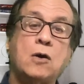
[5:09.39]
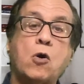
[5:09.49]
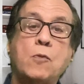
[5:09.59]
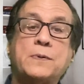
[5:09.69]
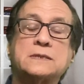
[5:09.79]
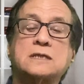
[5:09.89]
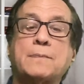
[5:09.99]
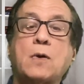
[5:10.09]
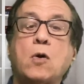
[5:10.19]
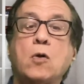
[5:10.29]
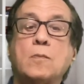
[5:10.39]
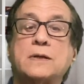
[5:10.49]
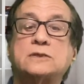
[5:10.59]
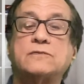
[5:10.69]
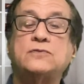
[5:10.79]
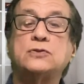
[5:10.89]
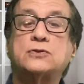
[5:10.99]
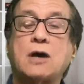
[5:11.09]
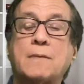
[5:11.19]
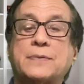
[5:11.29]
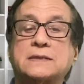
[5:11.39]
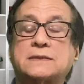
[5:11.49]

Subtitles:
opens up a whole bunch of new topics